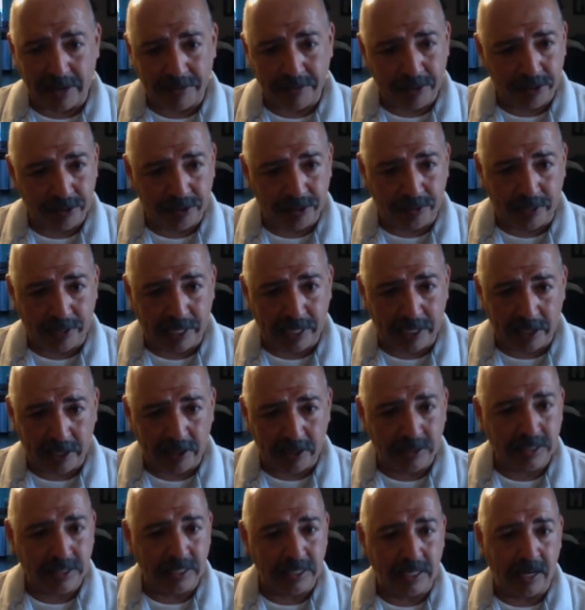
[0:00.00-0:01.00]
After 3
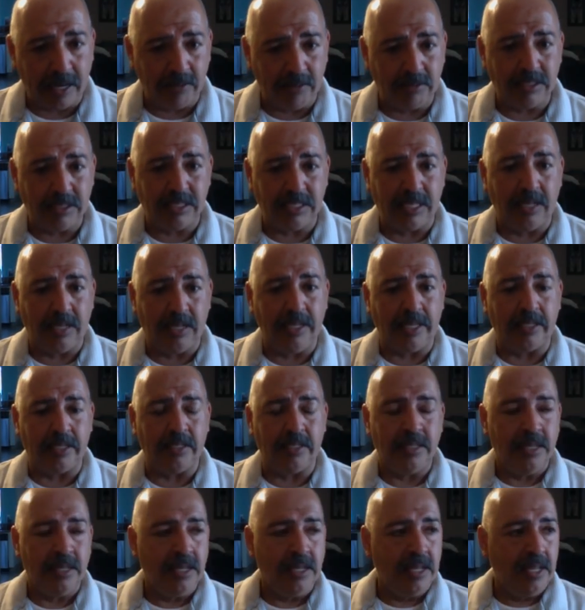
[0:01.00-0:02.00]
years that I was
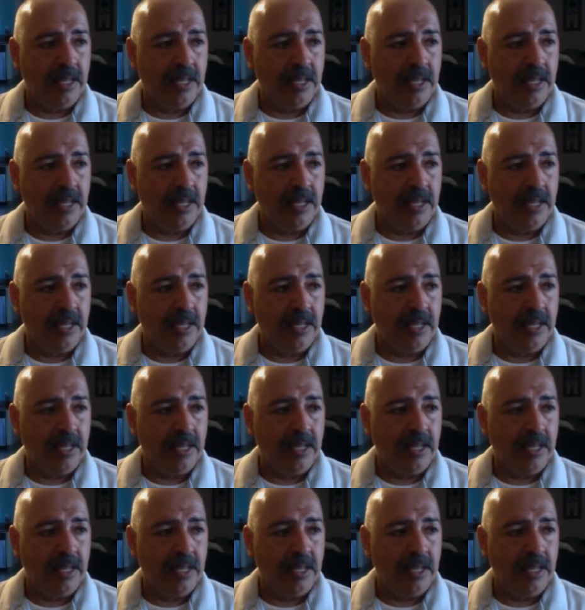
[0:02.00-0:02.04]
selling,